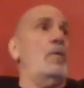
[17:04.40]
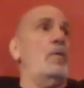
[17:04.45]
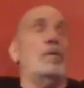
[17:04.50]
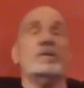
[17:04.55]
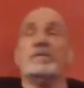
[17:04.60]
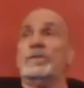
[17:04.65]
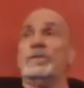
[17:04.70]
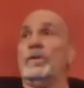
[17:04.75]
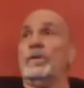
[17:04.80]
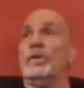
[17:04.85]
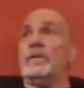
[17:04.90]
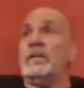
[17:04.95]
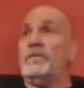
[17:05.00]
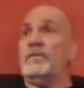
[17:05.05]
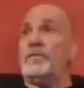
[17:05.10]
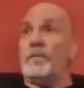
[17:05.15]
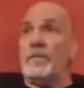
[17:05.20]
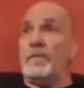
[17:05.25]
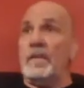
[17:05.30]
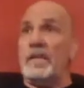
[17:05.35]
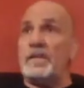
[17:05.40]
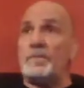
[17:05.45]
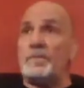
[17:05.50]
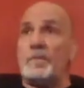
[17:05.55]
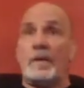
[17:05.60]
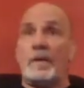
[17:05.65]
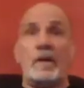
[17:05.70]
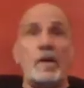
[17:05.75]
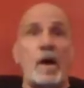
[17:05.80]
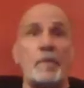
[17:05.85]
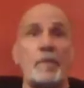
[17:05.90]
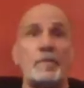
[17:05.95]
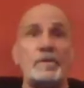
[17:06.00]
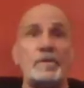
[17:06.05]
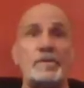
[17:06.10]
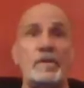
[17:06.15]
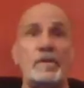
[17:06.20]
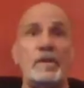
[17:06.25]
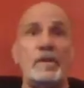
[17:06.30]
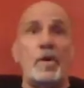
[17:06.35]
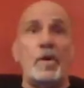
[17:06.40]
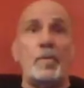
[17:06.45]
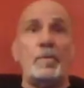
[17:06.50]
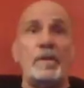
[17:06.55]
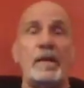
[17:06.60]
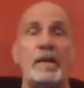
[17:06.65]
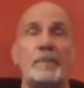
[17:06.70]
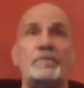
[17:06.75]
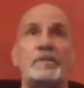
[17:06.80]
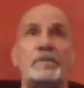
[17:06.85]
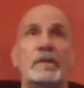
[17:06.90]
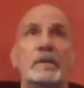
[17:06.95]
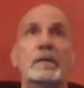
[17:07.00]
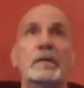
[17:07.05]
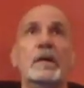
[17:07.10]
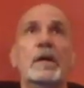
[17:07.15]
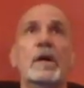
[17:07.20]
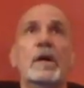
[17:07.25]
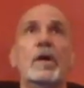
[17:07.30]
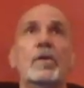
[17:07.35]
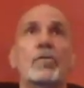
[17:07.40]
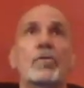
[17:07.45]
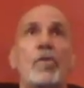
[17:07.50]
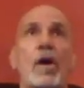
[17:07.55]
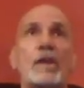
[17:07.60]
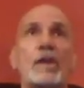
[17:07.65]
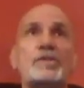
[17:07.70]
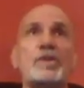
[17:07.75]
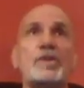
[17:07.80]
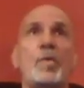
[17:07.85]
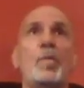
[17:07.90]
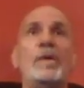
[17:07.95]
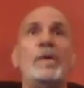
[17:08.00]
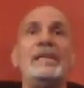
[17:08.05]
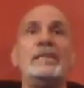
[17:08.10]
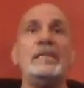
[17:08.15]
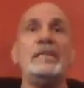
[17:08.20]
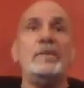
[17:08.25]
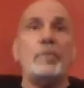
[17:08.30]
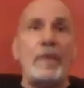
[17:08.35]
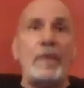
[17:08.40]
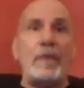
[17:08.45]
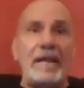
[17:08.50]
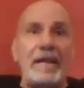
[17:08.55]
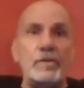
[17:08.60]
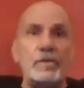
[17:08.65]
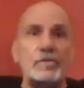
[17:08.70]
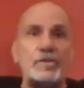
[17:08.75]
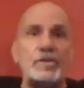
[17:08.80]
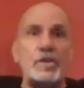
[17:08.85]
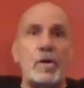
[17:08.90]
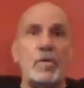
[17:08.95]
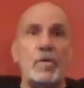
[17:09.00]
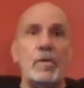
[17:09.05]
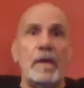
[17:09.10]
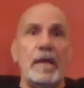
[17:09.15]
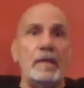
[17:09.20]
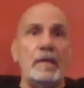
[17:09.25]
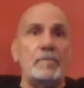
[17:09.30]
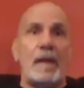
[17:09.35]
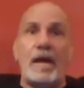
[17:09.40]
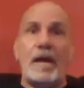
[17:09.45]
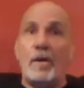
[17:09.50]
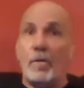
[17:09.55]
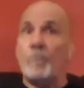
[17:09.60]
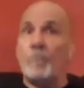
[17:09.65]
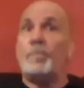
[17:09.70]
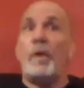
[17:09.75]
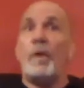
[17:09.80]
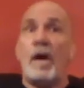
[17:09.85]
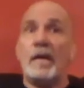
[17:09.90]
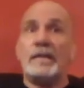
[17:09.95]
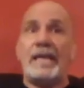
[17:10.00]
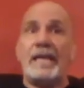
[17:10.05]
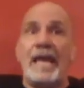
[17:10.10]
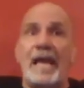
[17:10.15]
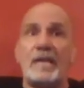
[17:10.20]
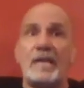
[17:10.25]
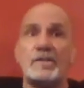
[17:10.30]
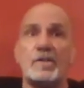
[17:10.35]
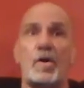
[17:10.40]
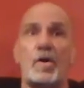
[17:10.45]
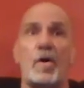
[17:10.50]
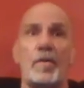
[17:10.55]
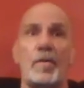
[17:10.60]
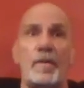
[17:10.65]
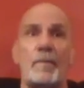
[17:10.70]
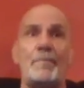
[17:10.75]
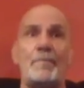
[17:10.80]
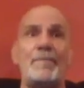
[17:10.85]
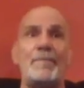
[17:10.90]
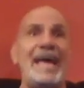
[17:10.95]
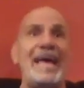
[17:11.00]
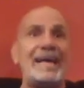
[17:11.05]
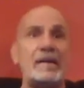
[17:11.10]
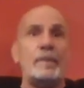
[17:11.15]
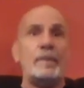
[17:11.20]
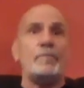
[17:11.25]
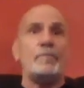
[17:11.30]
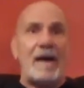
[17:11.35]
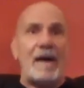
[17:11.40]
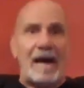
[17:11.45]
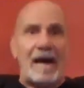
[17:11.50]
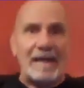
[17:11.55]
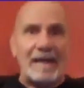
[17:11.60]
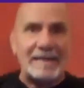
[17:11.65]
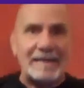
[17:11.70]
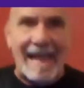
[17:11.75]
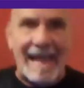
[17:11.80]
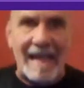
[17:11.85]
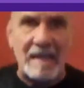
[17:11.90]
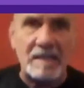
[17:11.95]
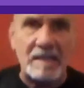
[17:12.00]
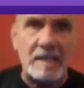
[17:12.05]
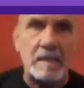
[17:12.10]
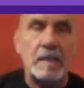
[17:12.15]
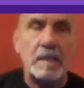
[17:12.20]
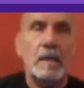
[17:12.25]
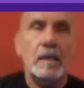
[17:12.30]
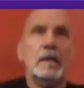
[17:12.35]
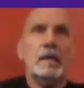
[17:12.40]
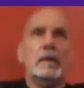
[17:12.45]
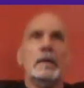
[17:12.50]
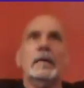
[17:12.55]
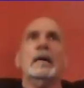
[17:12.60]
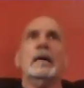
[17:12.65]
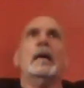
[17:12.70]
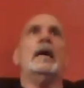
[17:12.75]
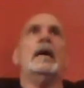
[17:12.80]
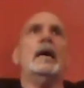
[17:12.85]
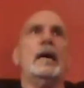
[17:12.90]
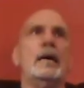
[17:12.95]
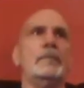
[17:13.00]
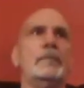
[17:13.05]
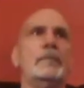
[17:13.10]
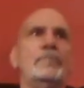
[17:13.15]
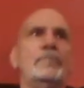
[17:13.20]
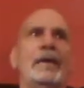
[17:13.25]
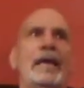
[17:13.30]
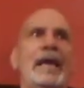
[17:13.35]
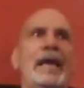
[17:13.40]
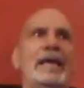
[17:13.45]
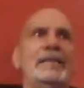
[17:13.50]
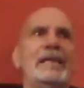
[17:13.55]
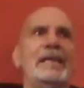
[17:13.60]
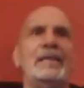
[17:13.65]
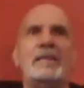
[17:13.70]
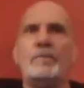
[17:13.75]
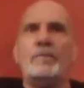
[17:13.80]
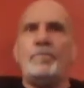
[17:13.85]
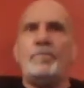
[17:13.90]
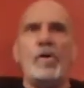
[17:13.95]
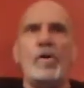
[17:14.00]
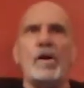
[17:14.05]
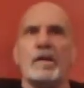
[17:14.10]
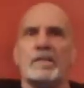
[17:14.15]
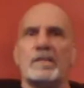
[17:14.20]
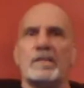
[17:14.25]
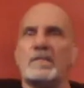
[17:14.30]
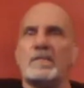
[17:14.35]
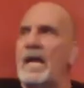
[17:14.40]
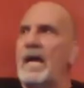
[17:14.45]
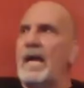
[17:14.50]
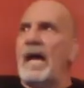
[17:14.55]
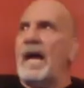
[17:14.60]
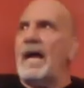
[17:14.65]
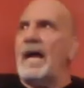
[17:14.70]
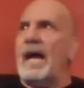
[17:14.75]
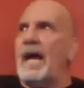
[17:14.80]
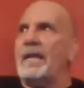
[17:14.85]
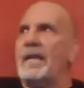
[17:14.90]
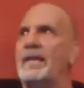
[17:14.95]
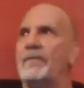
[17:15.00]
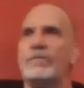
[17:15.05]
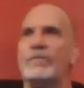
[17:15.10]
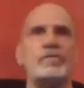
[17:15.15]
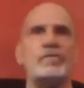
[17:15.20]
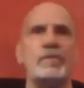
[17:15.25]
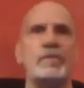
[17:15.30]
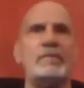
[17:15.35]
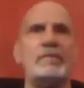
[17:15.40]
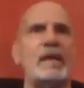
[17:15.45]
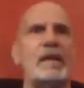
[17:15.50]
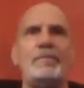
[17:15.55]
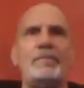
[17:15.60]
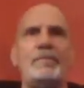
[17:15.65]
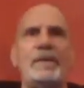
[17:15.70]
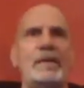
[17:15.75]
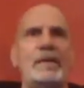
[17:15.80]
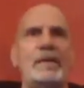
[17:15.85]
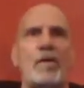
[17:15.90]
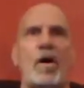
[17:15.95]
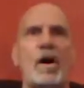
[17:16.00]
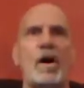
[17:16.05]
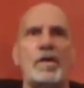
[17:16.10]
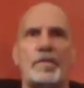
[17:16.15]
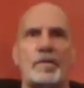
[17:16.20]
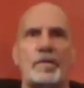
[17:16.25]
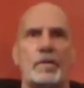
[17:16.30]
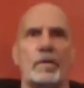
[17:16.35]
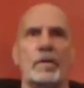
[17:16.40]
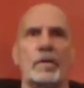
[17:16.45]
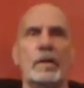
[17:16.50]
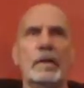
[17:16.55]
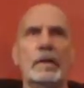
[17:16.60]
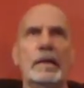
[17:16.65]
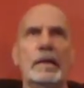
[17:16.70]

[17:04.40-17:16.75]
wasn't looking for this, but an opportunity opened up to launch a weekly radio show and my own podcast called the Man Up Podcast. And then the books. I never dreamed I'd be an author.